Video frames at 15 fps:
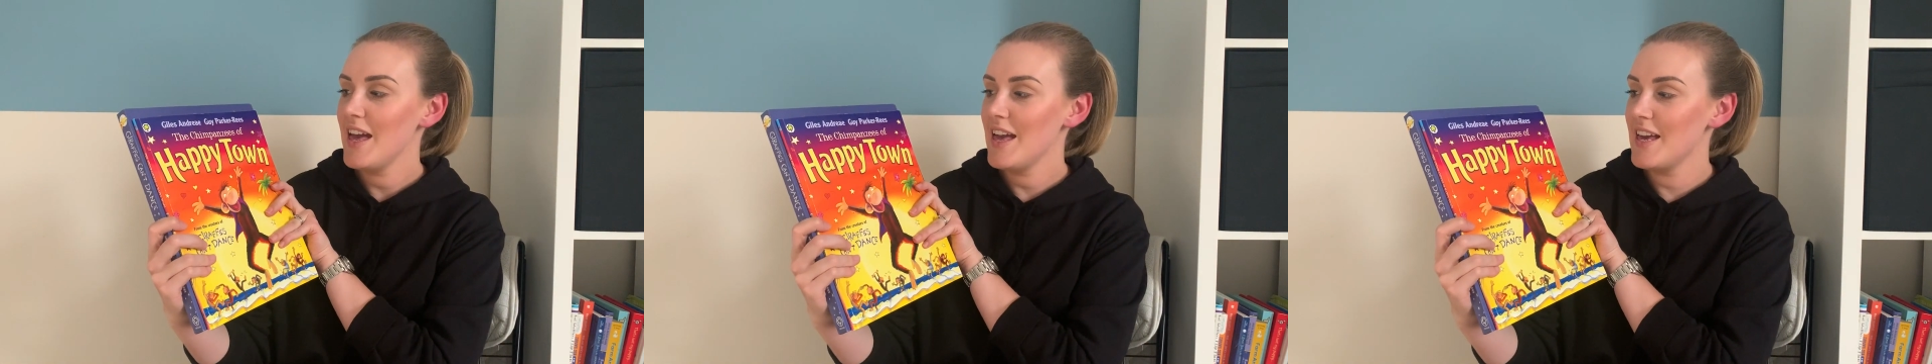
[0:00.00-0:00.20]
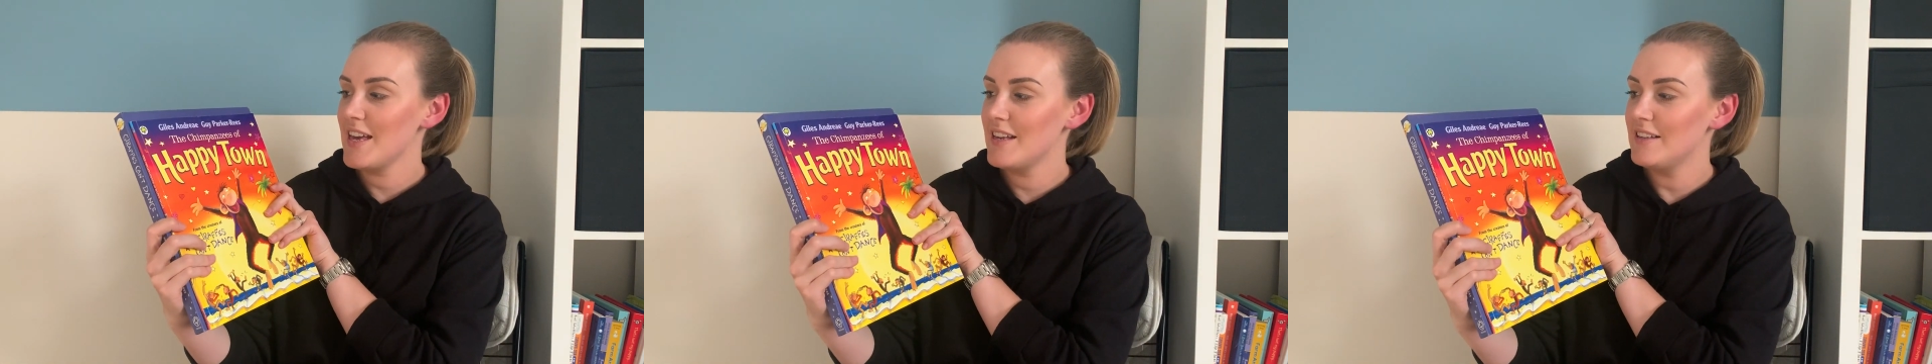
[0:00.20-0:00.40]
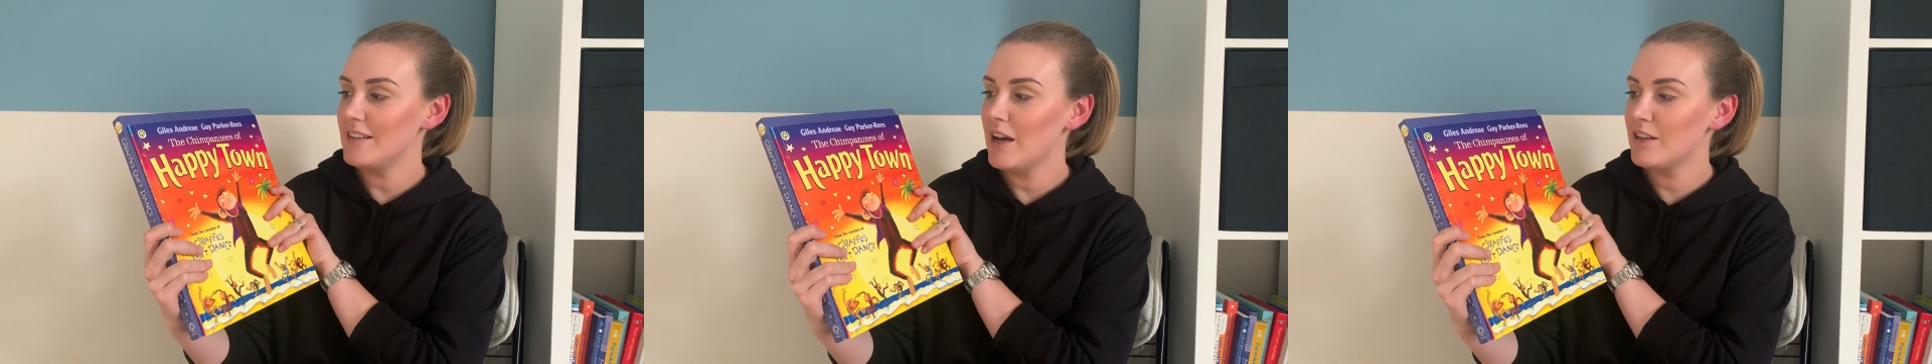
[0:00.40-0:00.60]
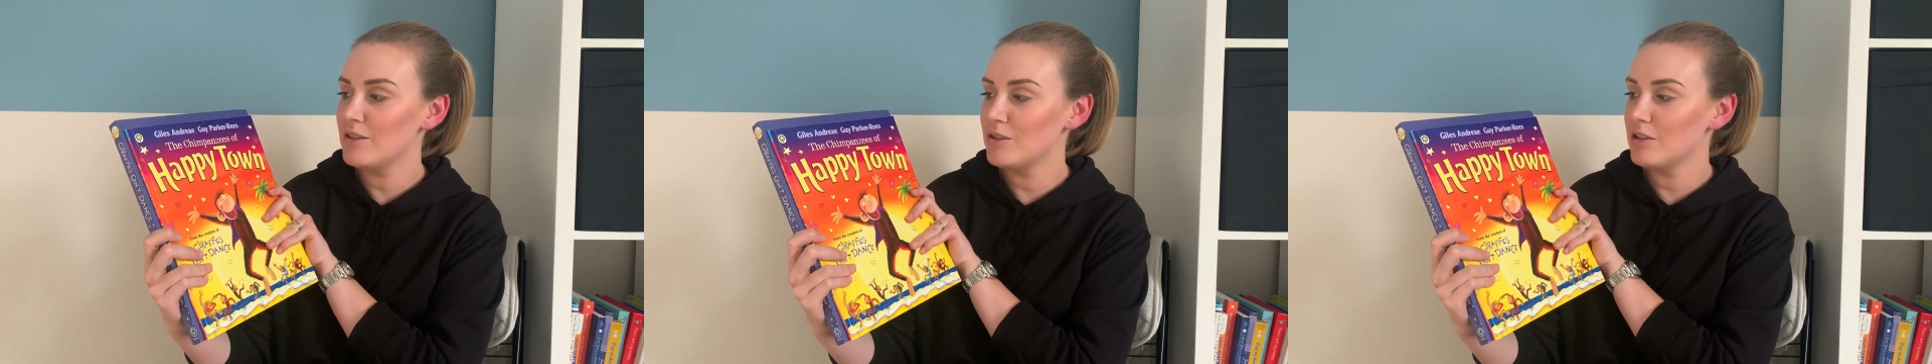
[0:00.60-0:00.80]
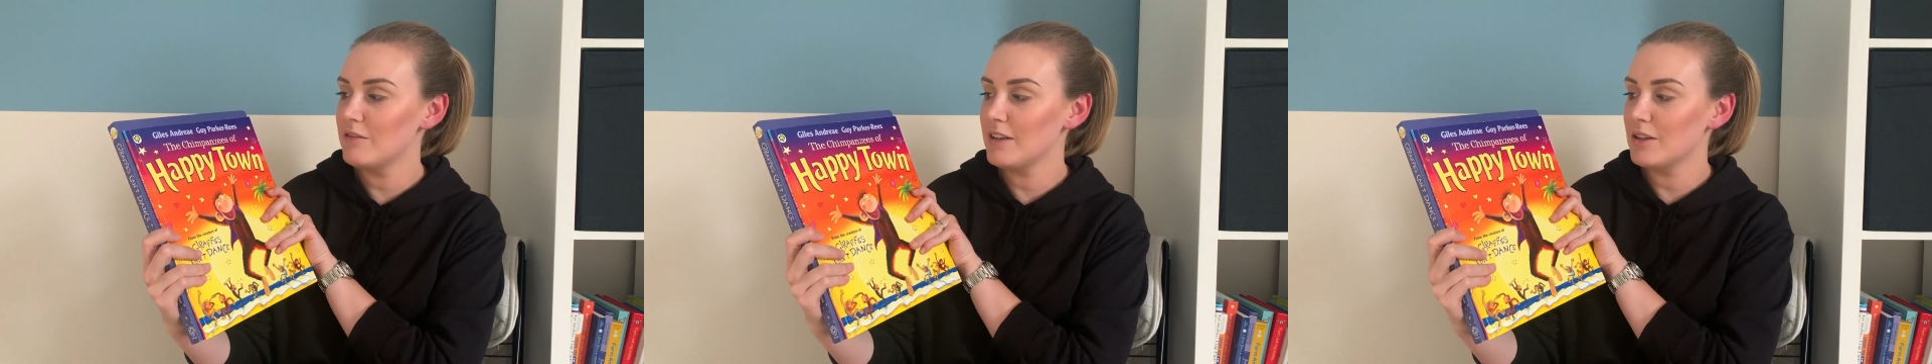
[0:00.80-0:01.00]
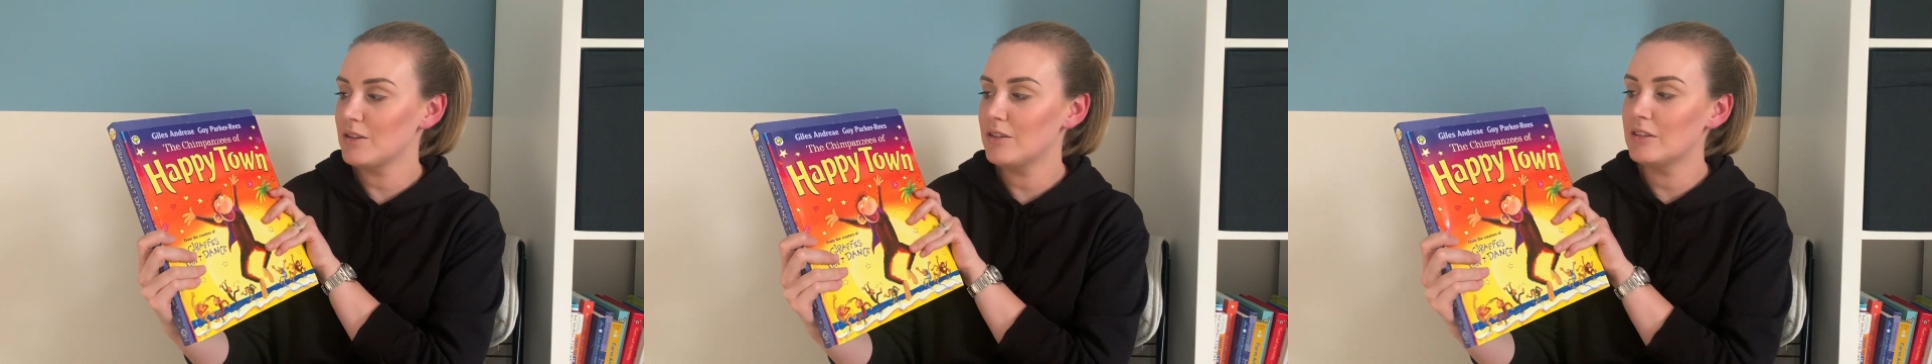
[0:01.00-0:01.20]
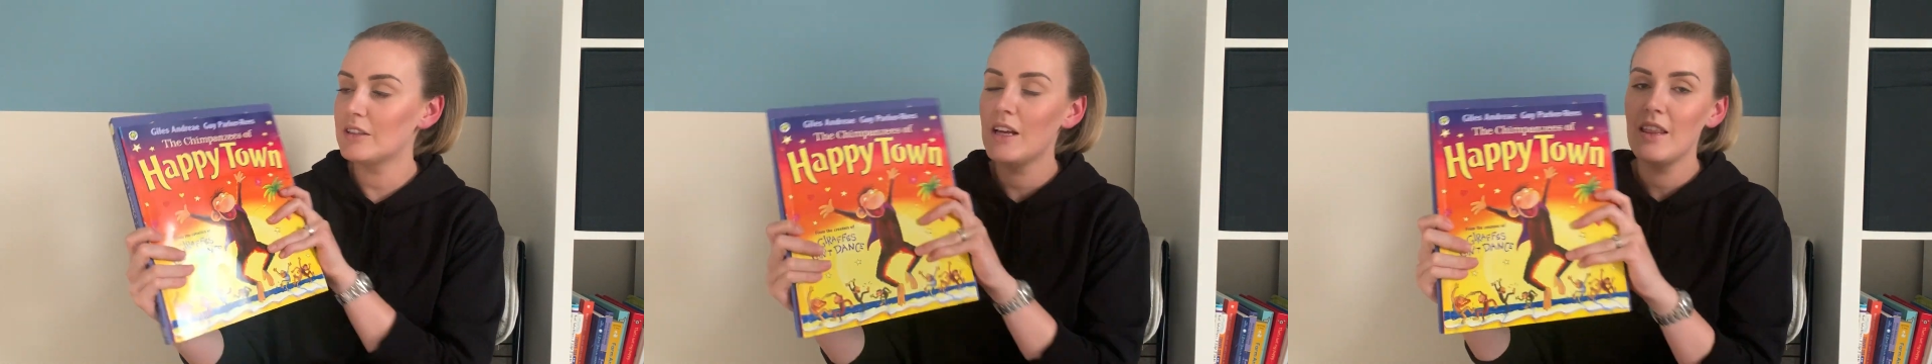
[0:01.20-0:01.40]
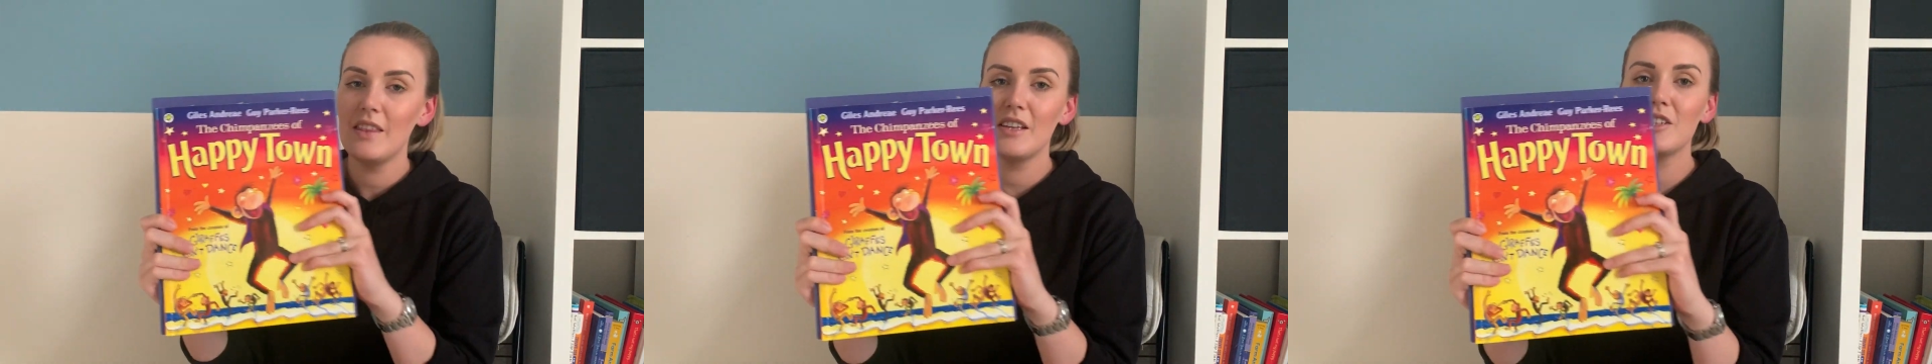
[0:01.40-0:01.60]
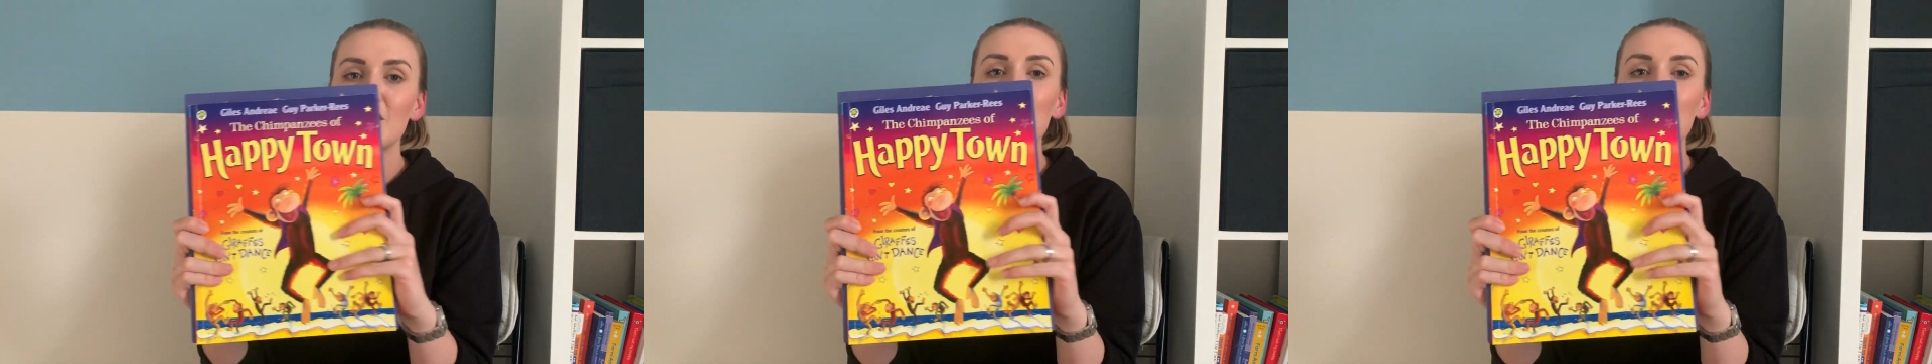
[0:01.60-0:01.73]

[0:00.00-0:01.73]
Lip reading: is a story called The